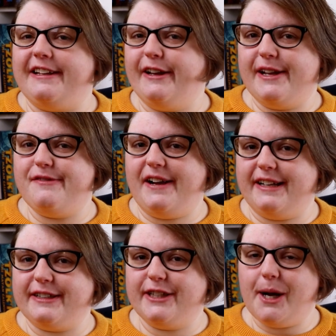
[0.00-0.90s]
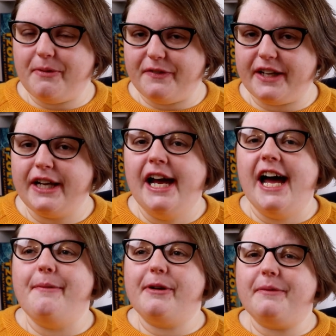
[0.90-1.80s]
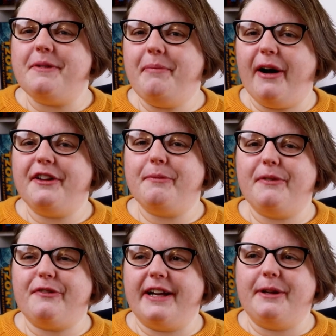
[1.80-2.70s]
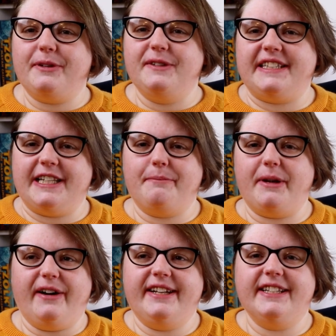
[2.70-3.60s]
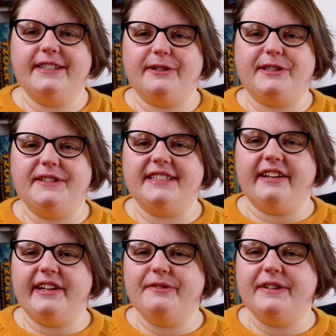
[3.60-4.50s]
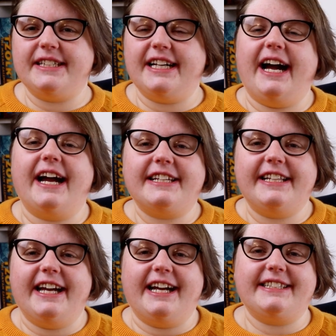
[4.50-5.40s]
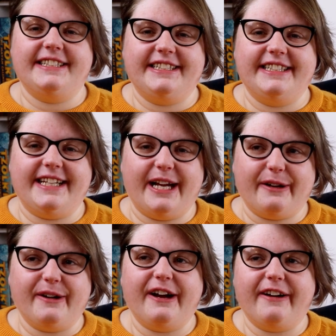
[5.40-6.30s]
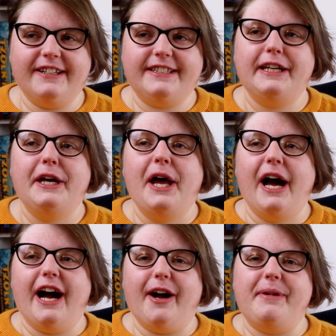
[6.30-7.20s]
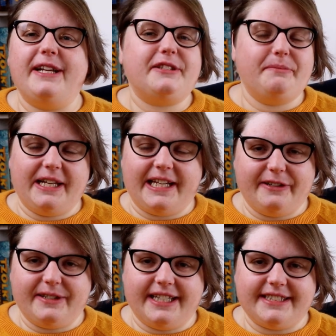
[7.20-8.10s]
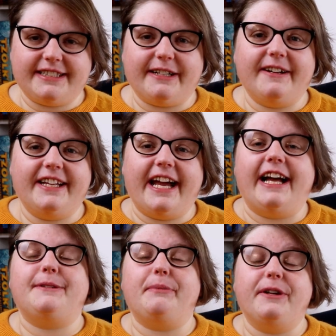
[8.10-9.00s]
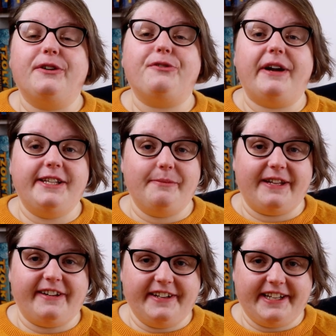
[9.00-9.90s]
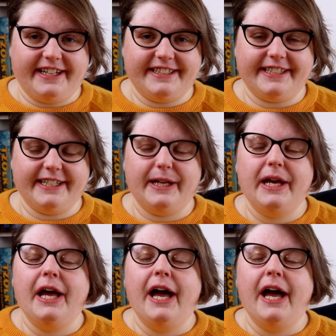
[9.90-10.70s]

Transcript: to lie flat on top of it, it becomes impossible for anyone who's sitting behind it or to the side of it to actually access the deck or cards. Um, it's completely unnecessary, yes, but incredibly eye-catching.